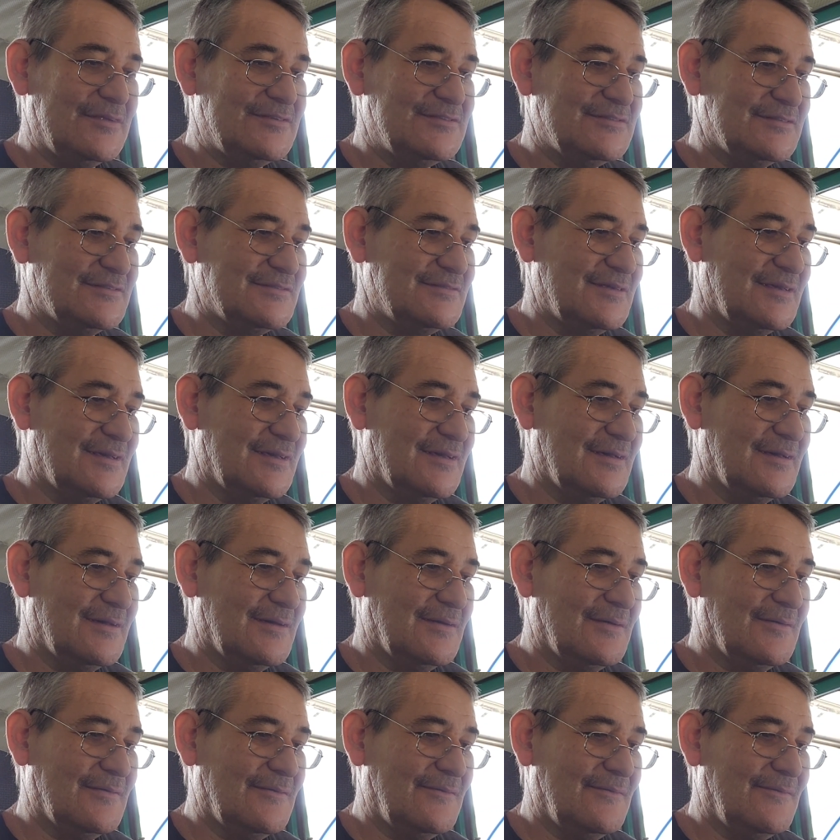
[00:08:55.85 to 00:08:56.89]
which is
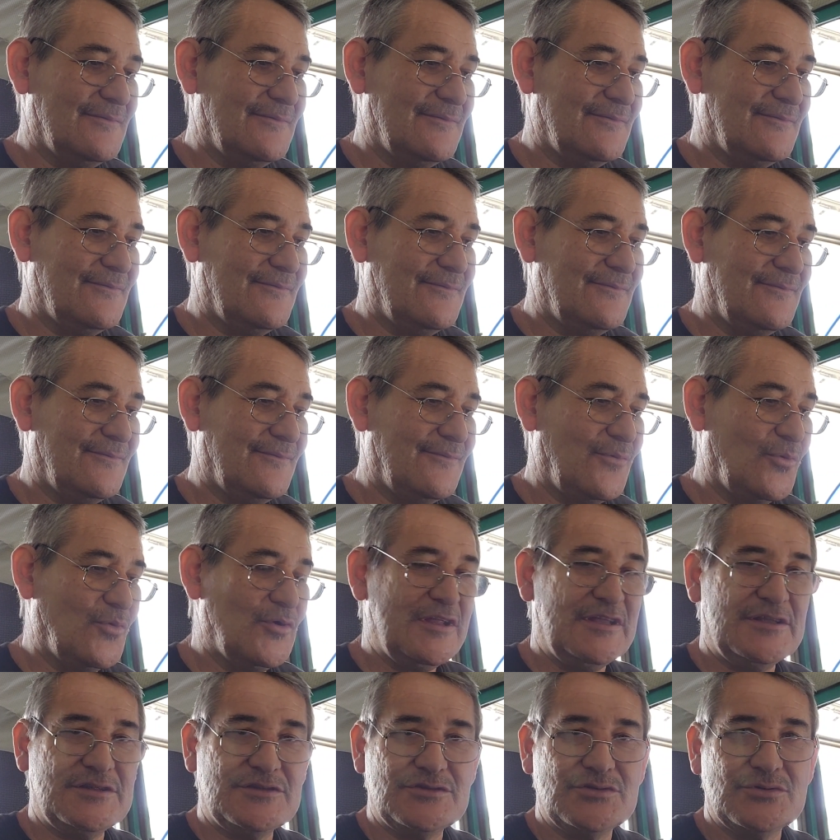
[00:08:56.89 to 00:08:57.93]

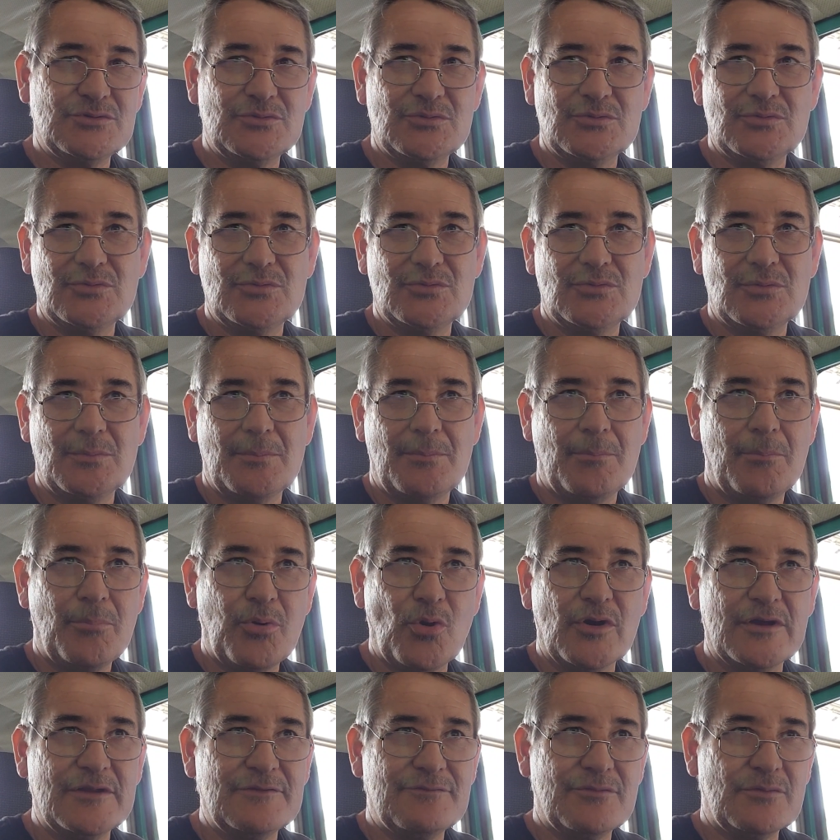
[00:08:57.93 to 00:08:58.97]

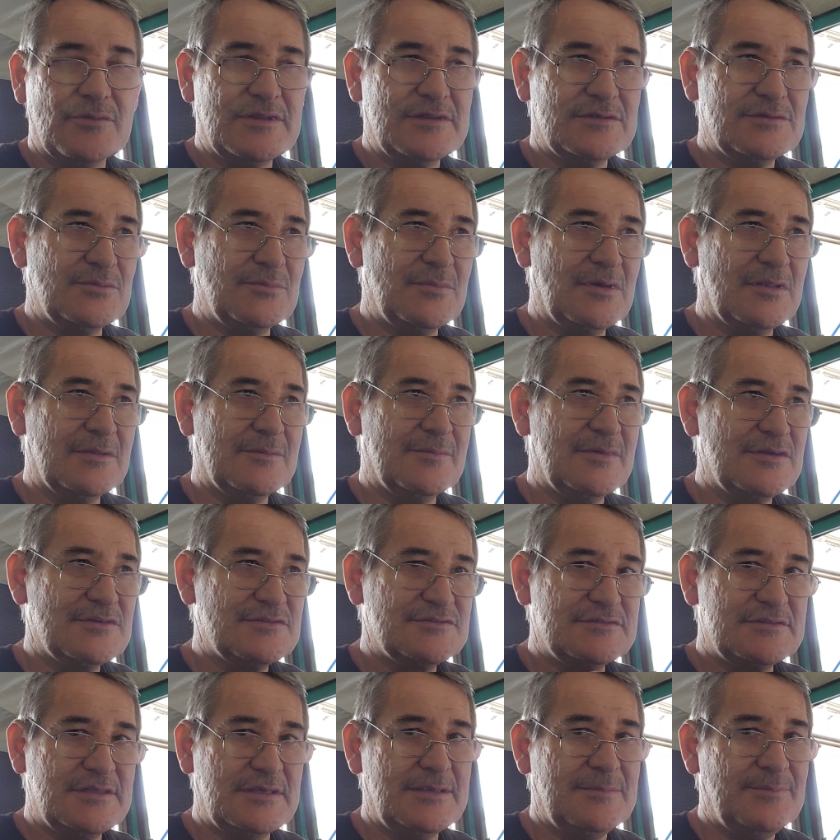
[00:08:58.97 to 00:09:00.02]
42.42
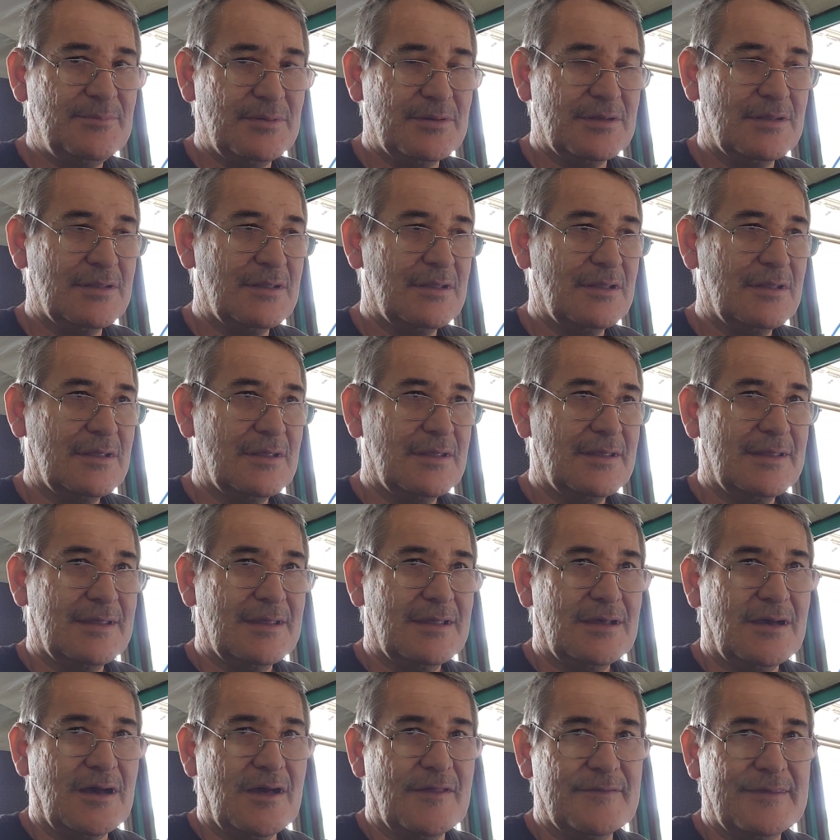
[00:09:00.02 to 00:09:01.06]
millimeters deep
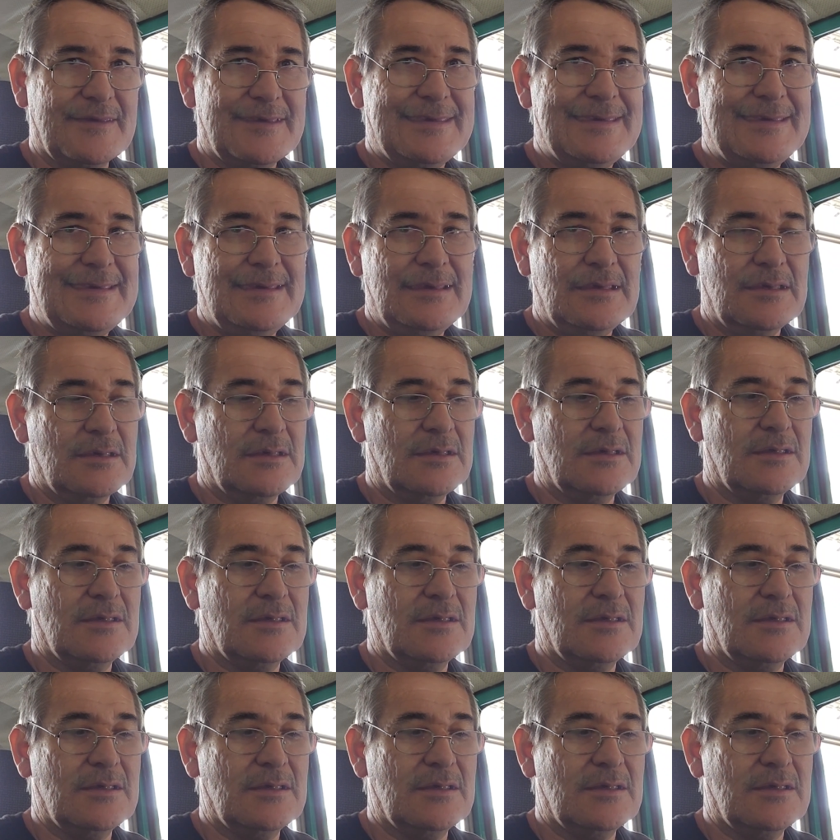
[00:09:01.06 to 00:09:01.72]
on the key,